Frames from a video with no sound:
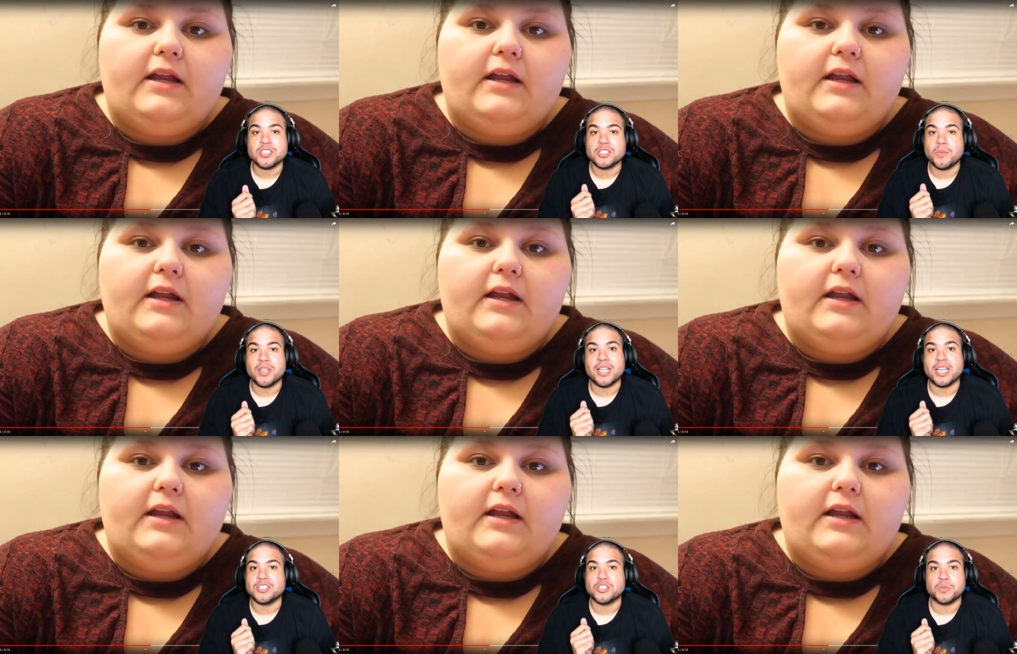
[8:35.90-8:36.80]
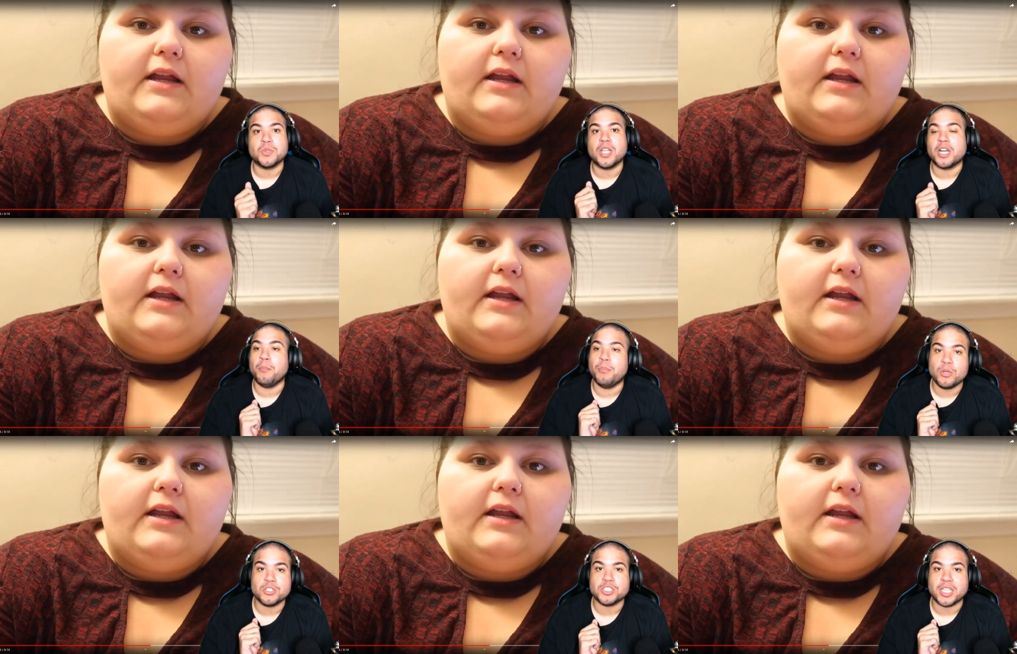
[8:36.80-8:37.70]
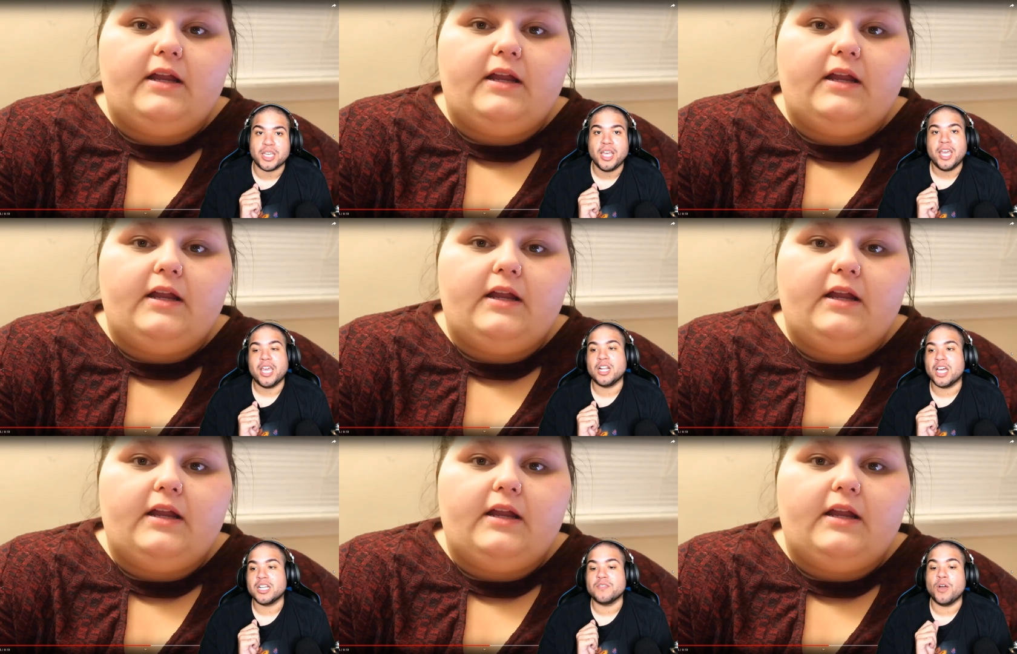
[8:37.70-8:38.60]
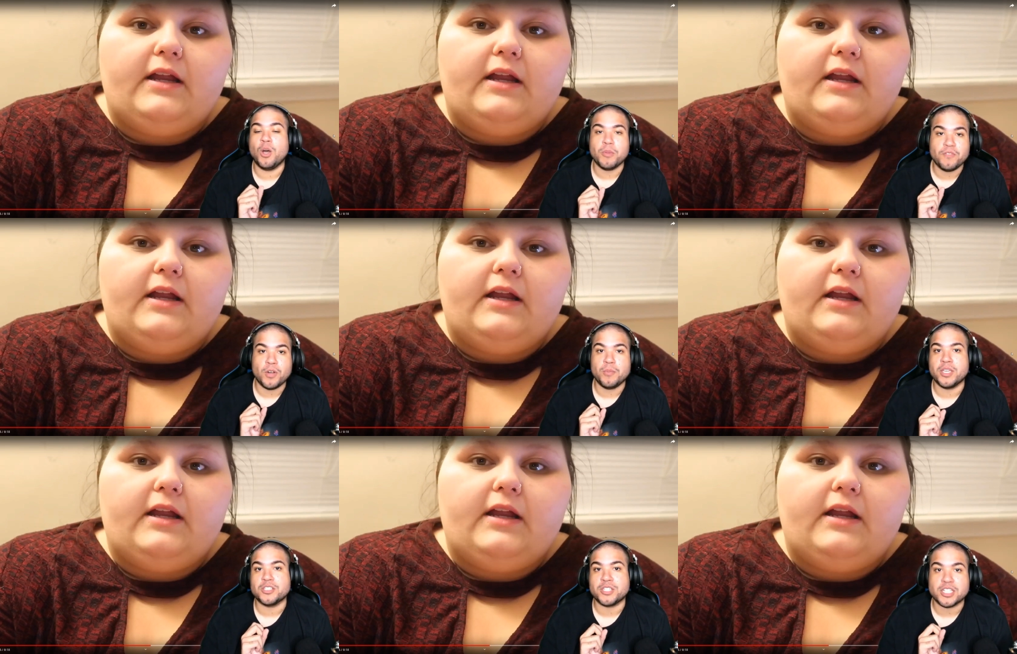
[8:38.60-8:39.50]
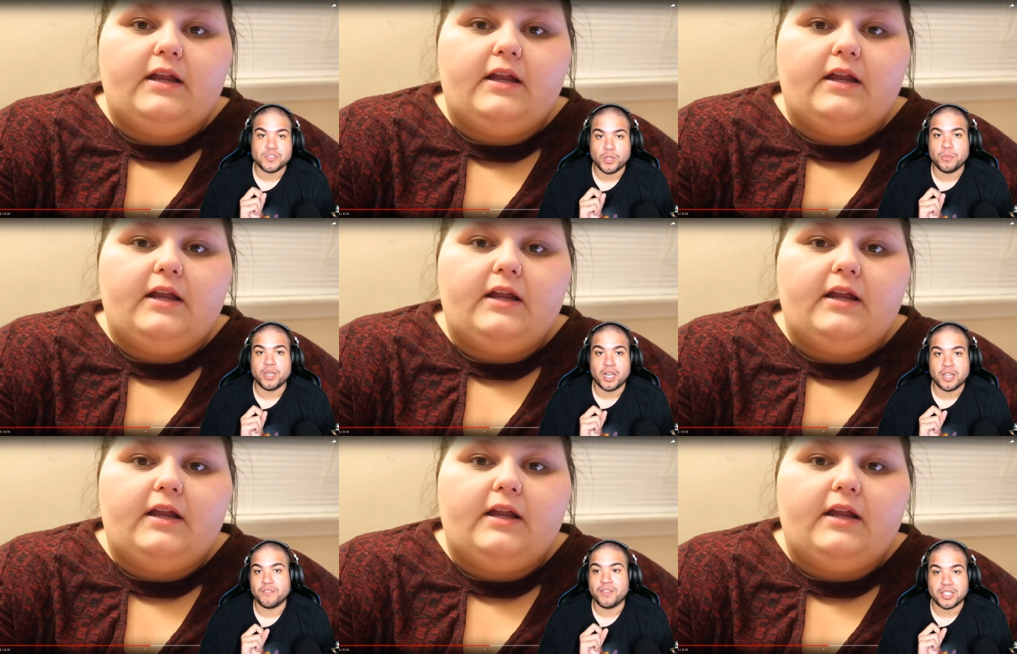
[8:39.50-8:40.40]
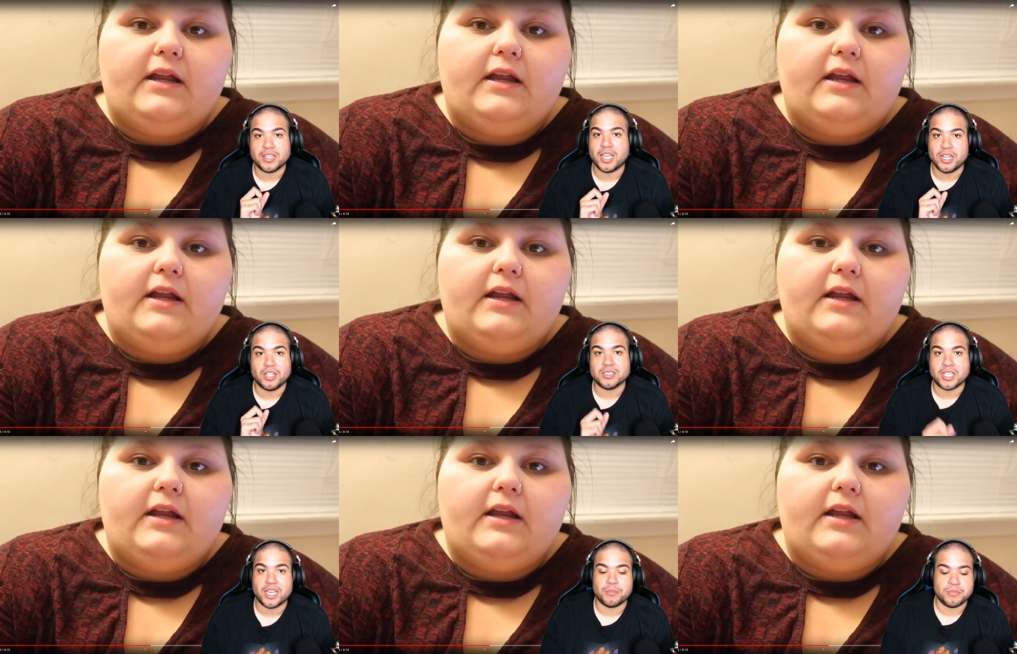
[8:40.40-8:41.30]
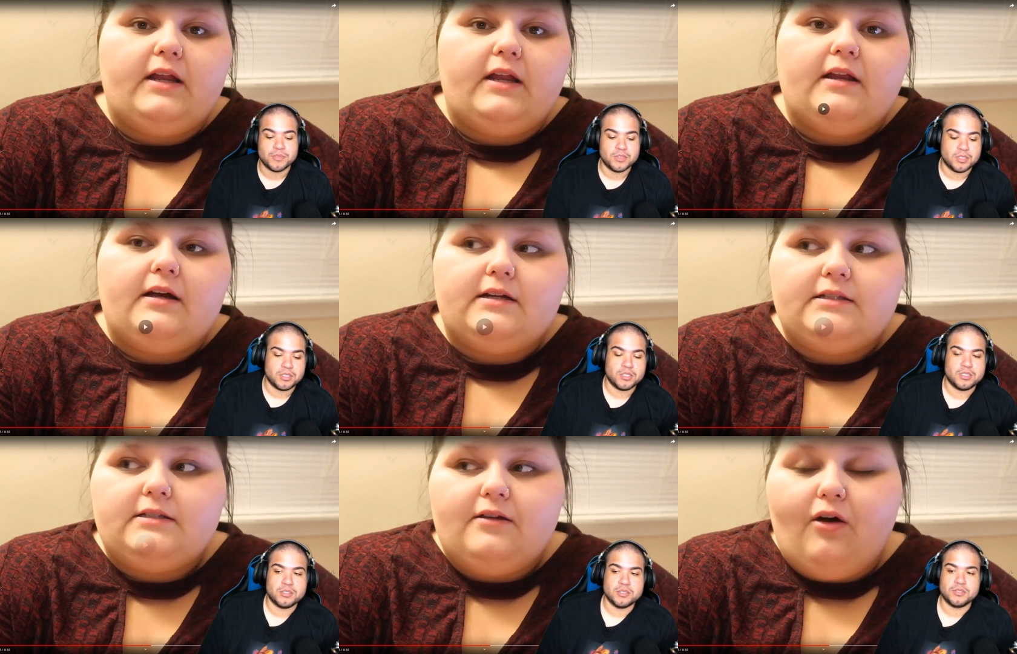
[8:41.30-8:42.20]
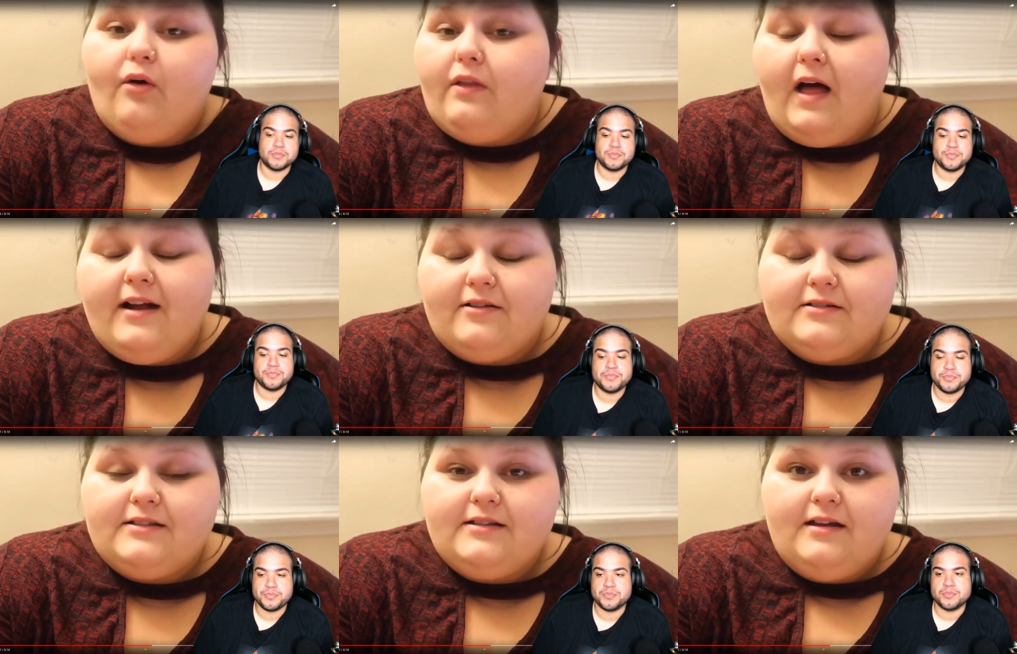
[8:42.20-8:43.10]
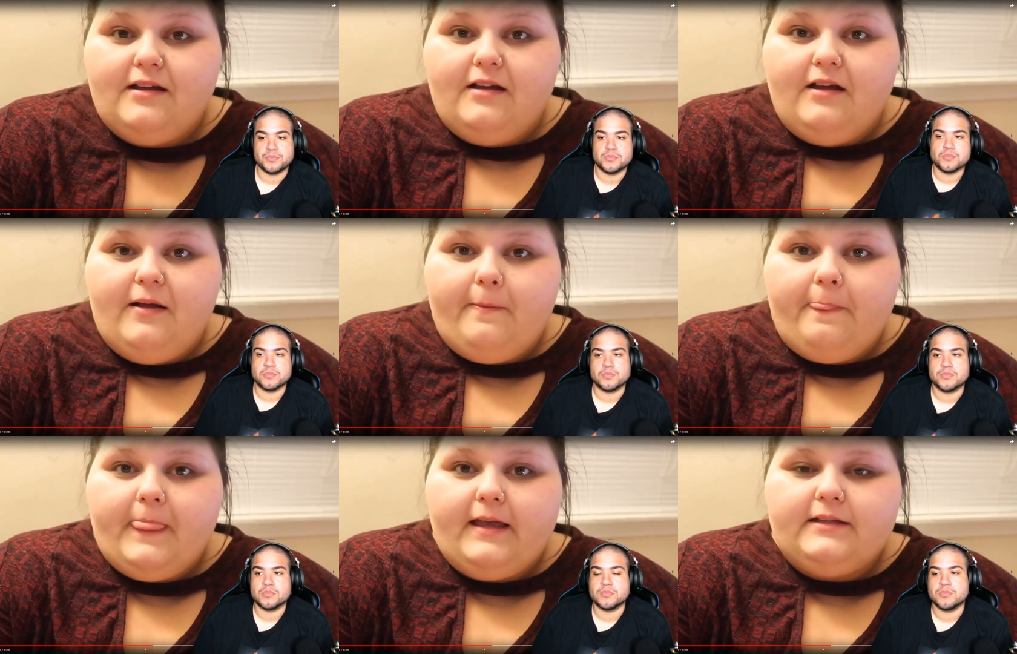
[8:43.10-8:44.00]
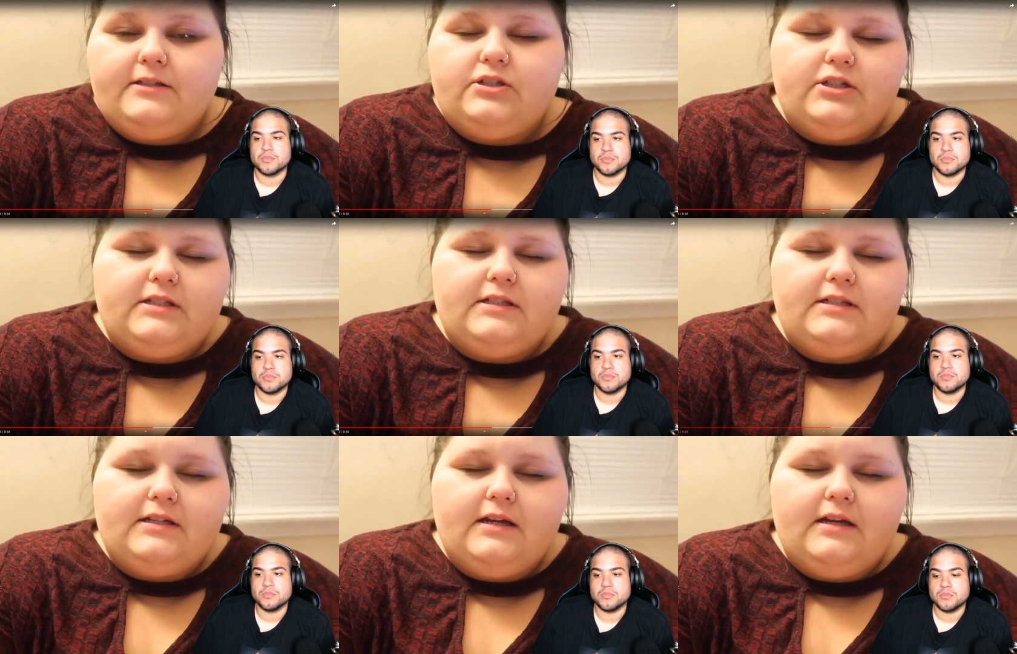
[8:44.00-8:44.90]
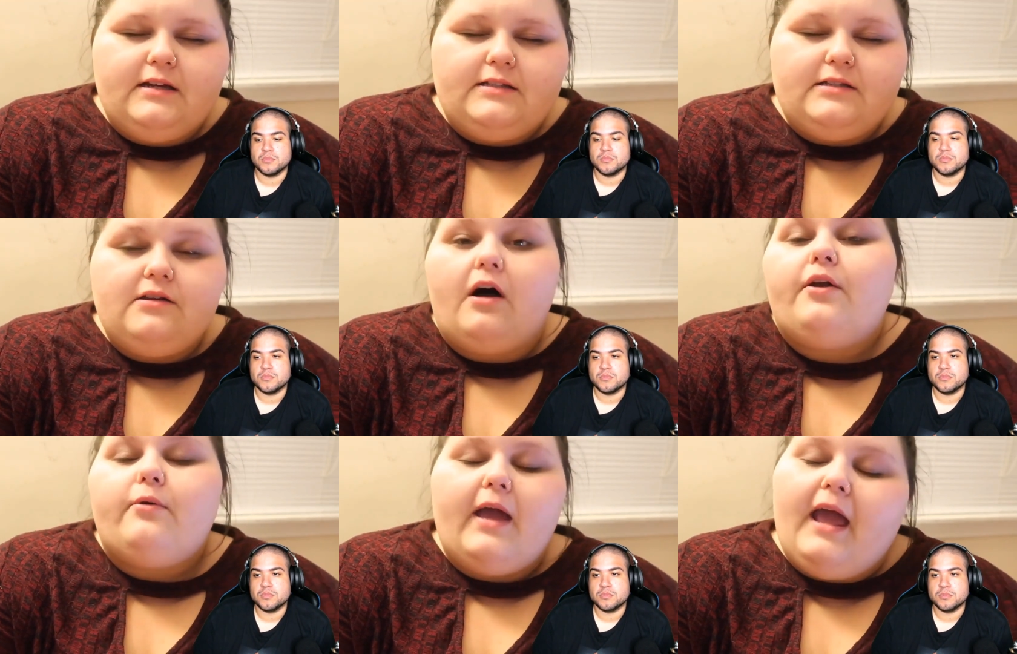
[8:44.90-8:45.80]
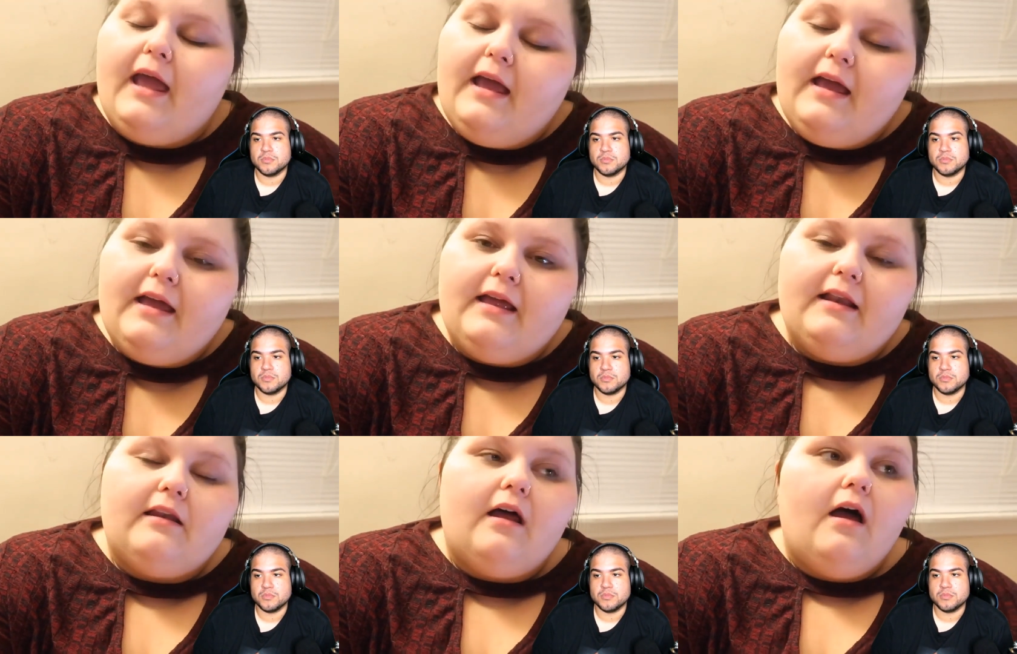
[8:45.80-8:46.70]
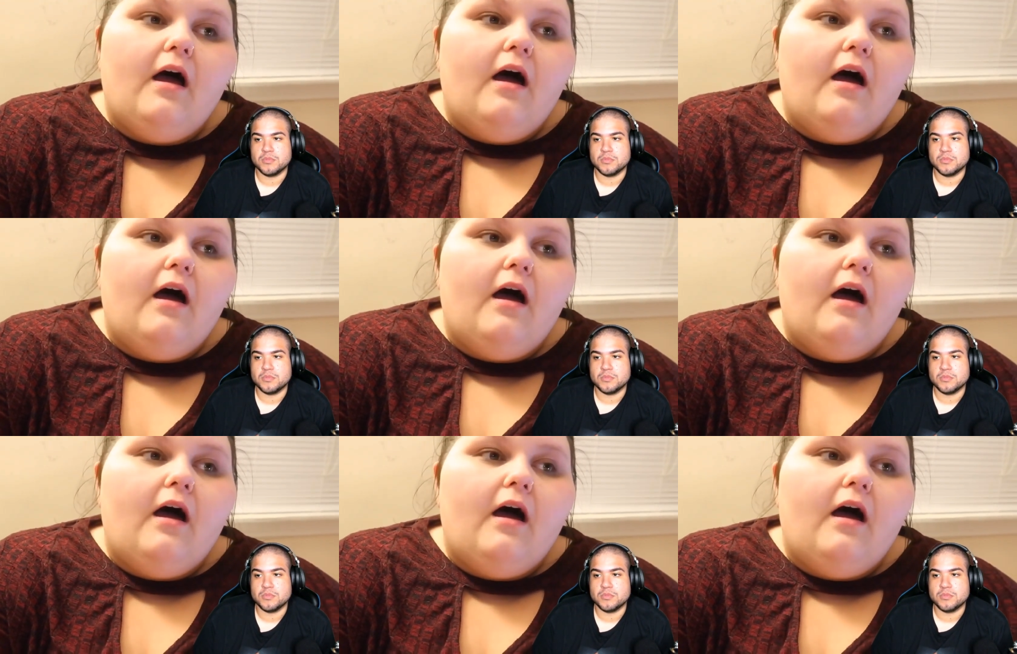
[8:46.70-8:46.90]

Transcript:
Speaker 1: someone that likes to spew a lot of bullshit and a lot of homophobia and transphobia on the fucking line all the time.
Speaker 2: And us all liars. It's just, it's not okay. And